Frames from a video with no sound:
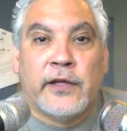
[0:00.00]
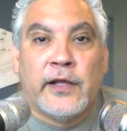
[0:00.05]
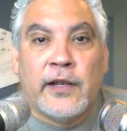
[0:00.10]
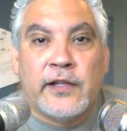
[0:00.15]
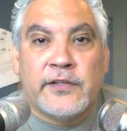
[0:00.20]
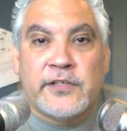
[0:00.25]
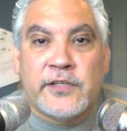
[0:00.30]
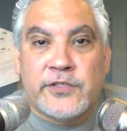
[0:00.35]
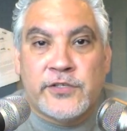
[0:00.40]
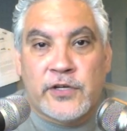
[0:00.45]

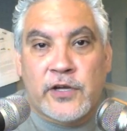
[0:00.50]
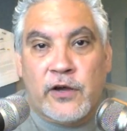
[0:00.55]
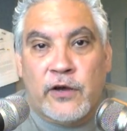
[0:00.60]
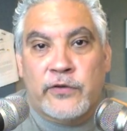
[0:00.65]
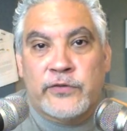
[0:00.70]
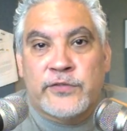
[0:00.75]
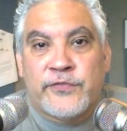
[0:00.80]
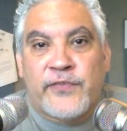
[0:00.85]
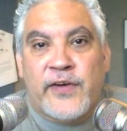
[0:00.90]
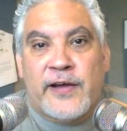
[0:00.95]
Let's get your
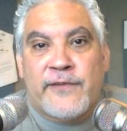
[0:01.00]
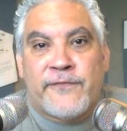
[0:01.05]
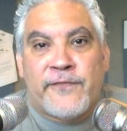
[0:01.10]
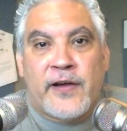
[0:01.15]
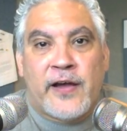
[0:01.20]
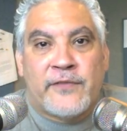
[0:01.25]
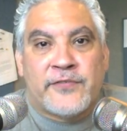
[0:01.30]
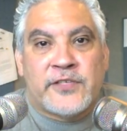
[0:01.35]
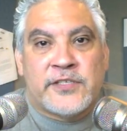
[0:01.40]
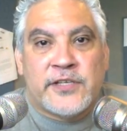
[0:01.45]
calls,
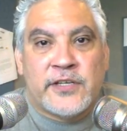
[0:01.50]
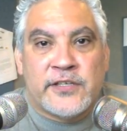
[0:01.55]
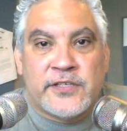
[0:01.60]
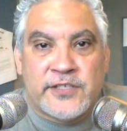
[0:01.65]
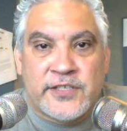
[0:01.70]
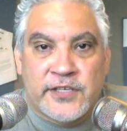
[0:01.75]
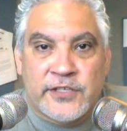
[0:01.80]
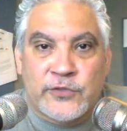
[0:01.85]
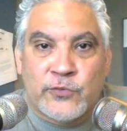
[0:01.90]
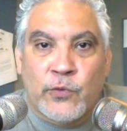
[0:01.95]

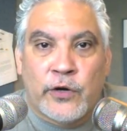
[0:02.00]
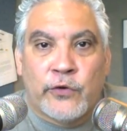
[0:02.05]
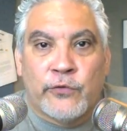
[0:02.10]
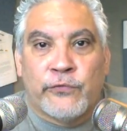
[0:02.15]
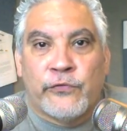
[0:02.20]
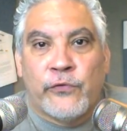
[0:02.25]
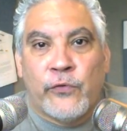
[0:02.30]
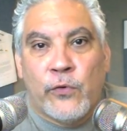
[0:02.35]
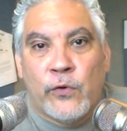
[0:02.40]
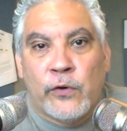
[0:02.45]

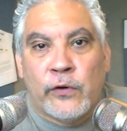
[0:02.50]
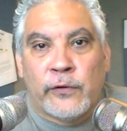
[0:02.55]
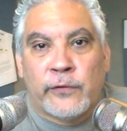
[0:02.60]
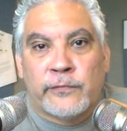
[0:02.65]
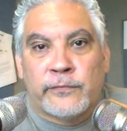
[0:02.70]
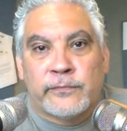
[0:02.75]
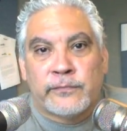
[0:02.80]
556-6104.